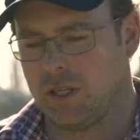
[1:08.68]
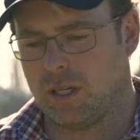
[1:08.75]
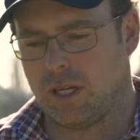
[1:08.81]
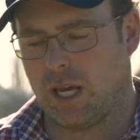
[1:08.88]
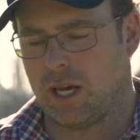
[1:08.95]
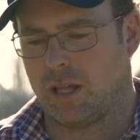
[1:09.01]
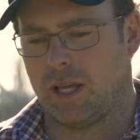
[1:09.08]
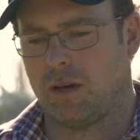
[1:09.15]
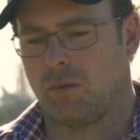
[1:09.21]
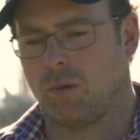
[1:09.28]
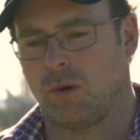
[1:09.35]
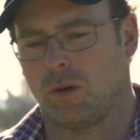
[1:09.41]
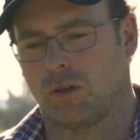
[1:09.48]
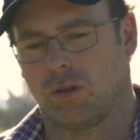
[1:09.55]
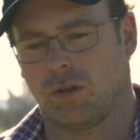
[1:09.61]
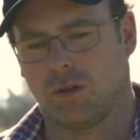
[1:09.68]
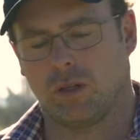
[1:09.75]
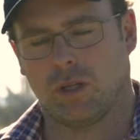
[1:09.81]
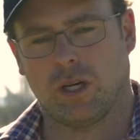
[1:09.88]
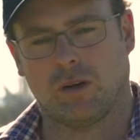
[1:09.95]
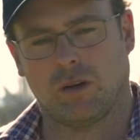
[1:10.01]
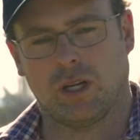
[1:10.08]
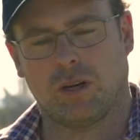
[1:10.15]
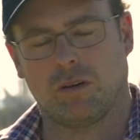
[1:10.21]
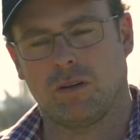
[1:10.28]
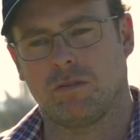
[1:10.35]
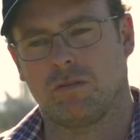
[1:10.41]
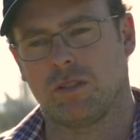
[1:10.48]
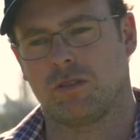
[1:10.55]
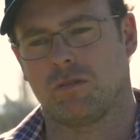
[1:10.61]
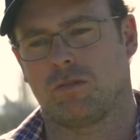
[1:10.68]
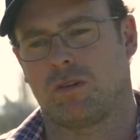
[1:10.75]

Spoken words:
then how that worked on our individual